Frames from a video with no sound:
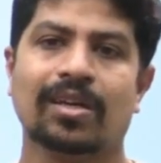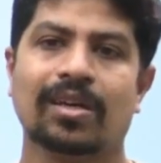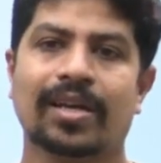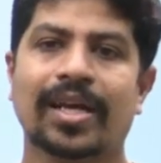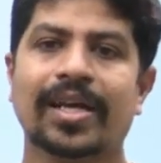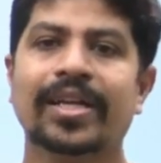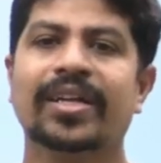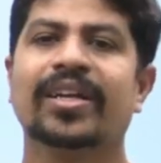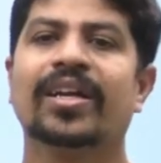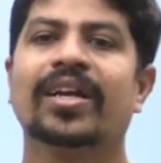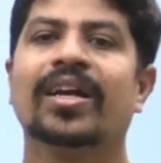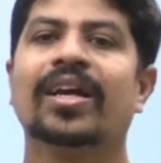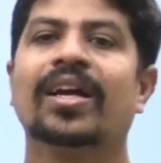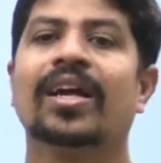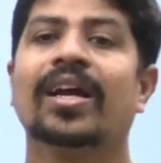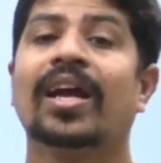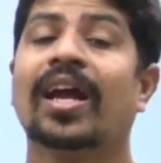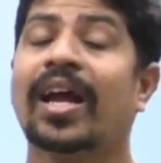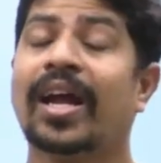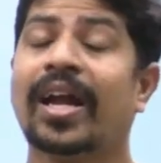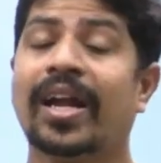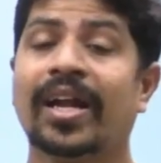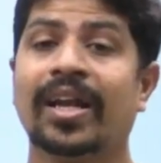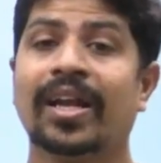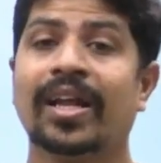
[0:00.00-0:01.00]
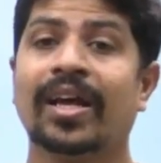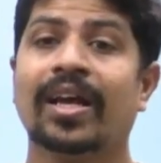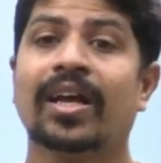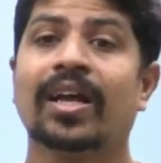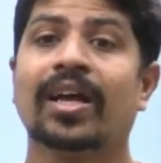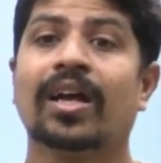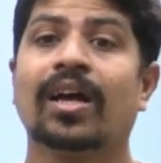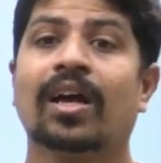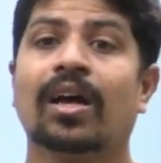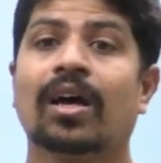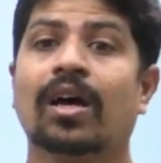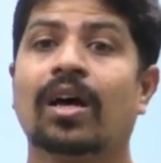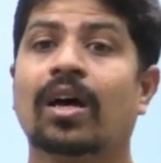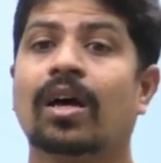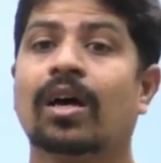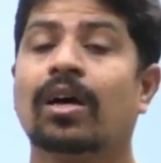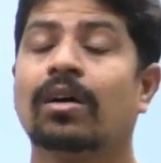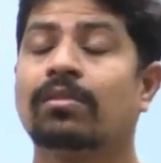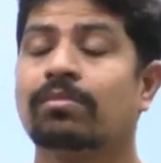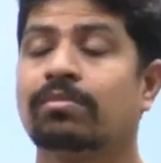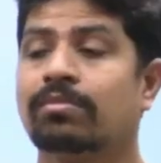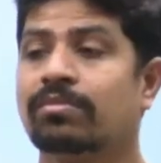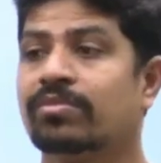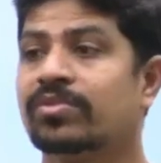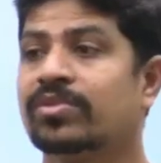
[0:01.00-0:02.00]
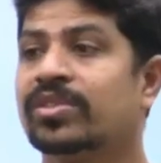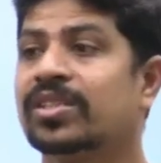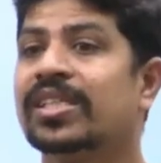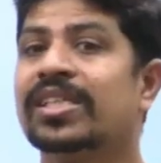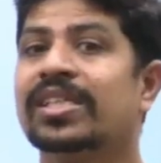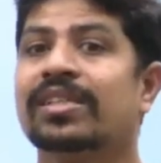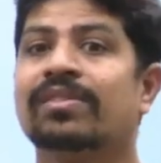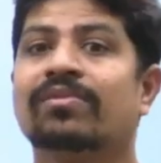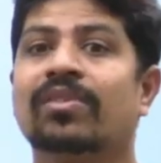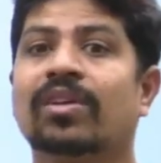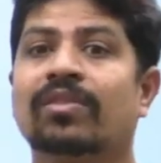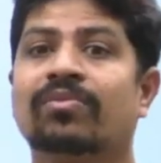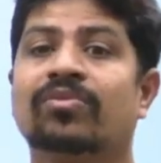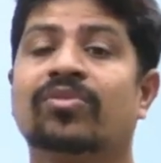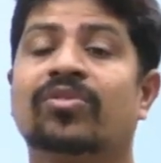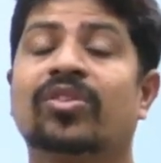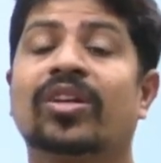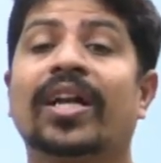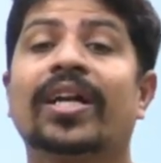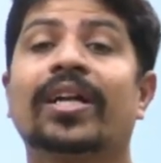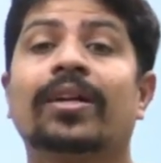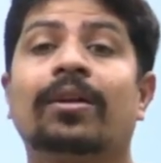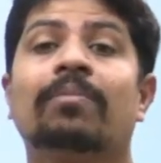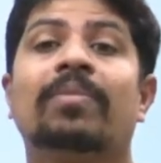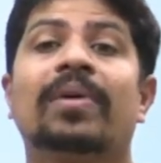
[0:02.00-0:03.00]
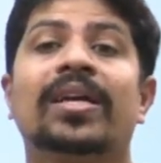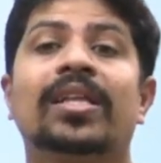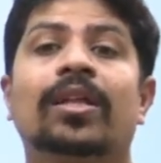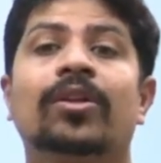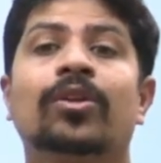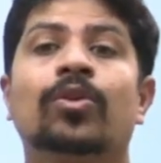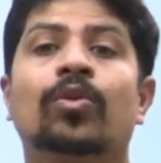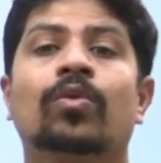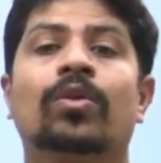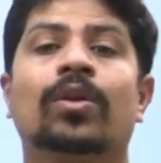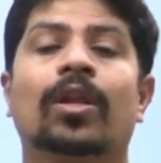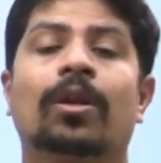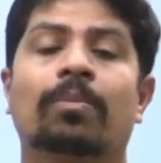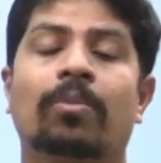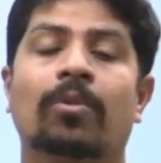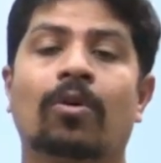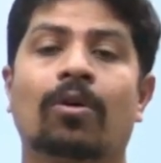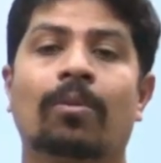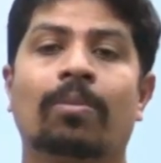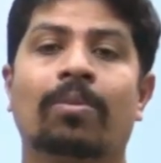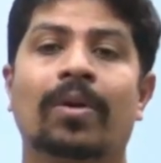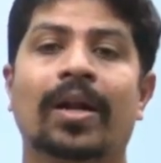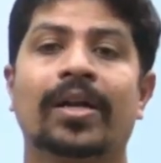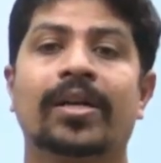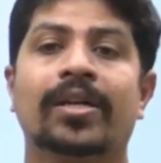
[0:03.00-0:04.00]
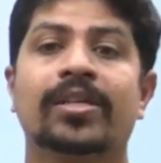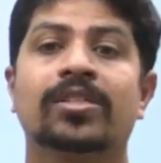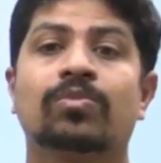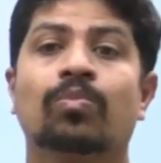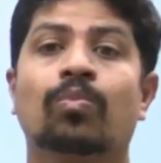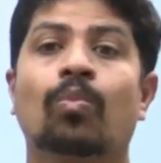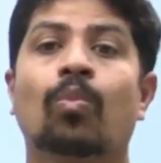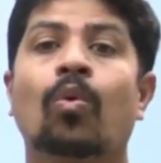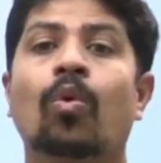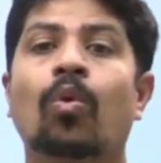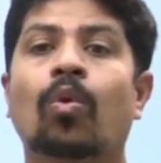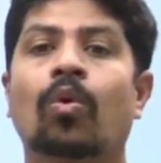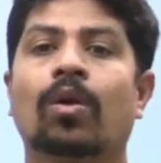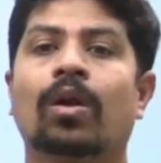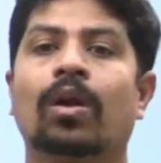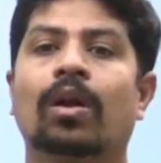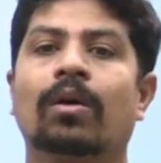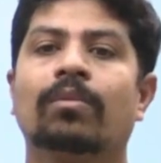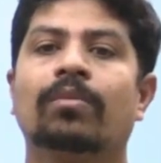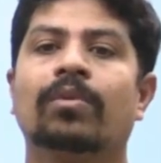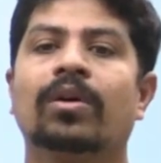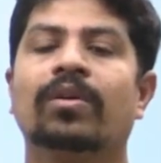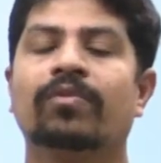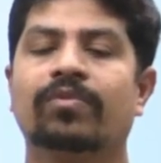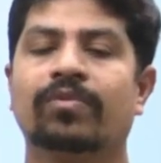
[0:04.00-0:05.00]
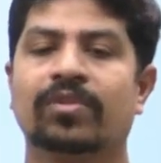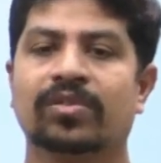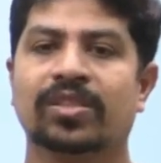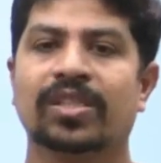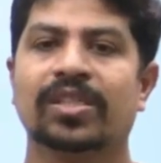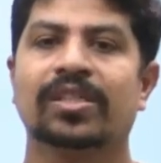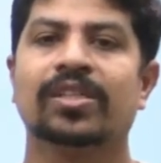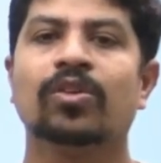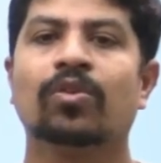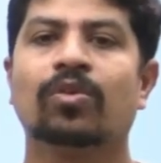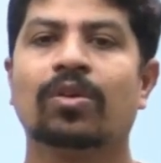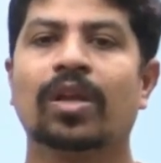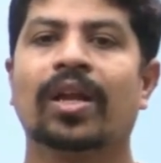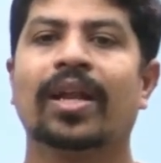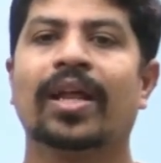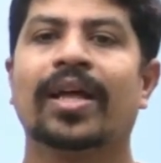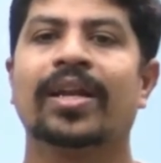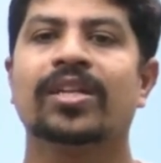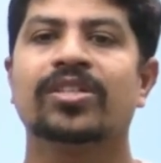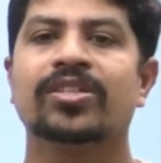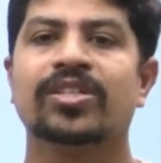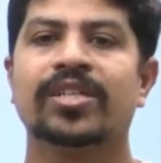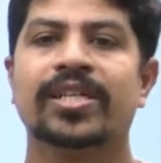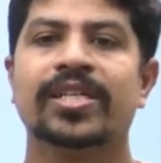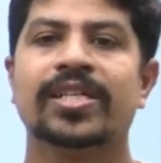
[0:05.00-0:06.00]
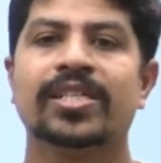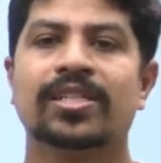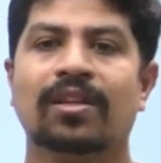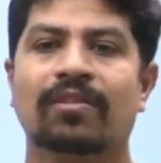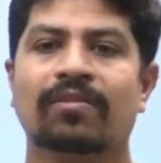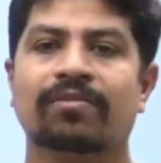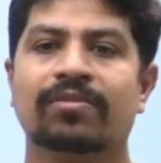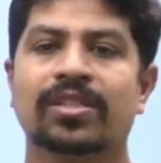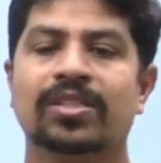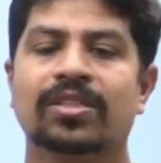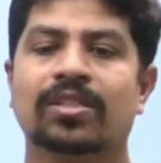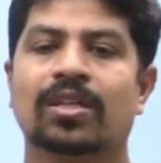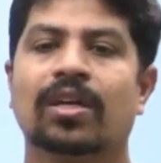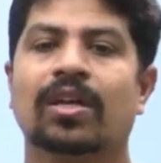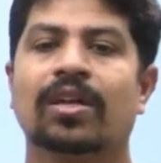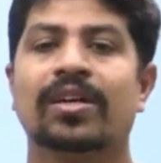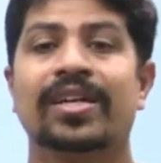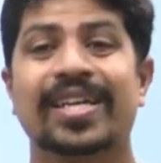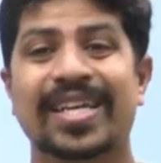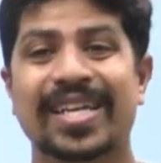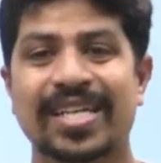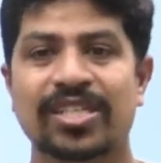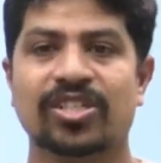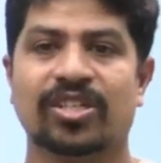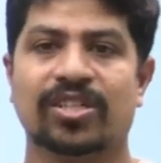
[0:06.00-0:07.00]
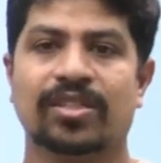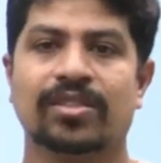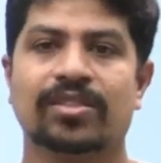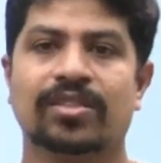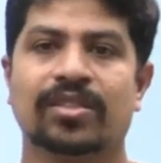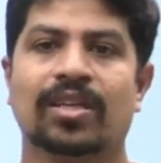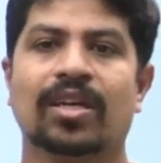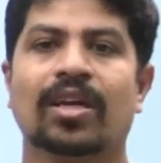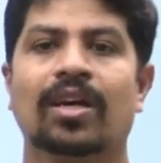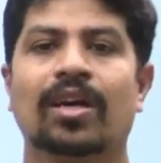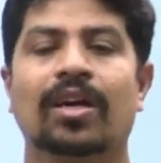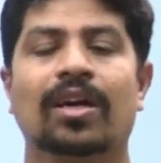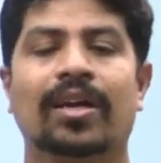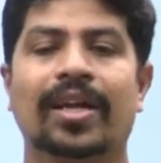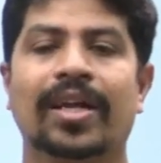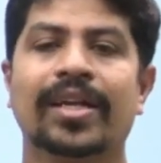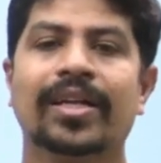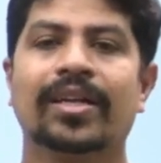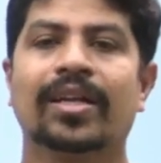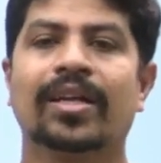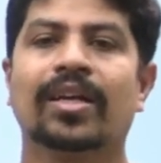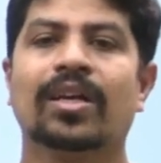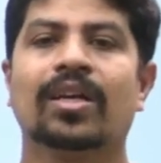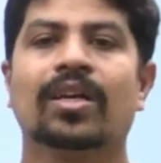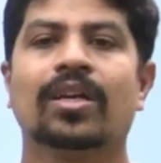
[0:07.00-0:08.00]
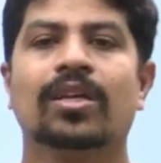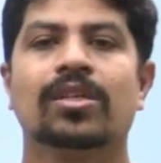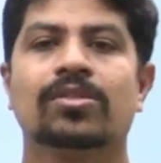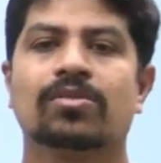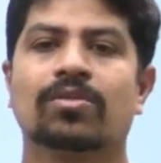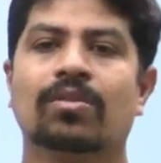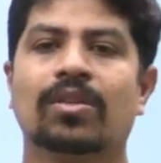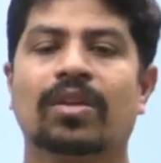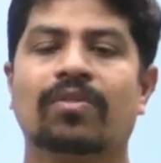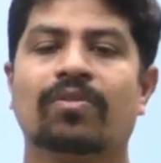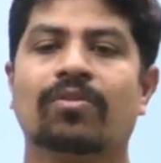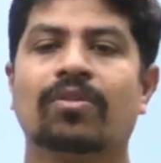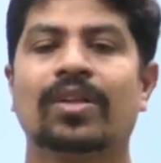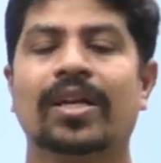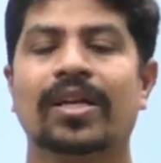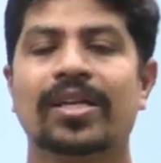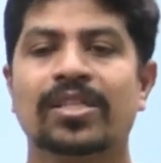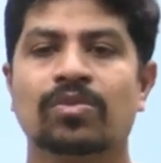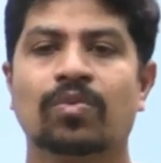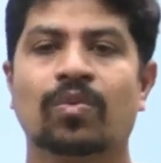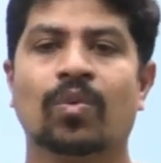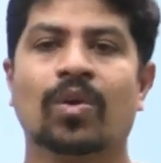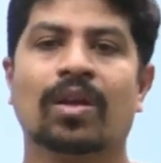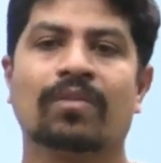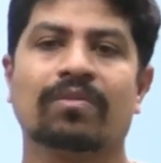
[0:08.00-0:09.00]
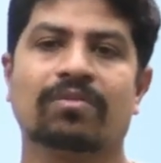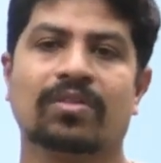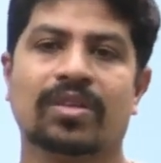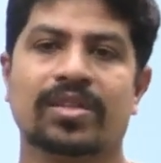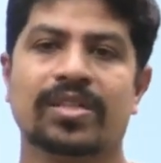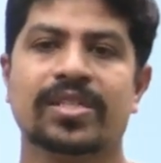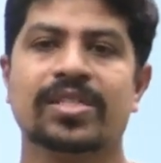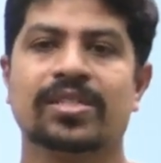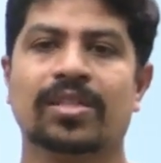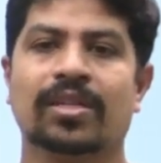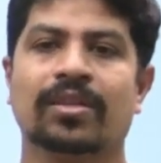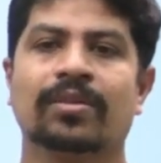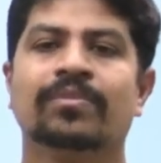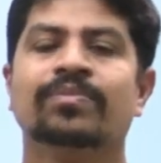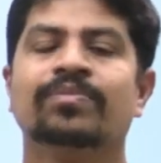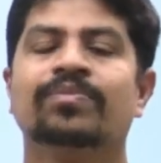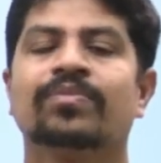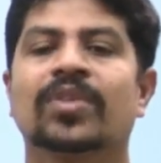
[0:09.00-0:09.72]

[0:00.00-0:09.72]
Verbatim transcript: Right? And see, the threat by the nuclear power plant is more. See, nuclear energy itself is dangerous, right? So therefore, that is one of the reasons.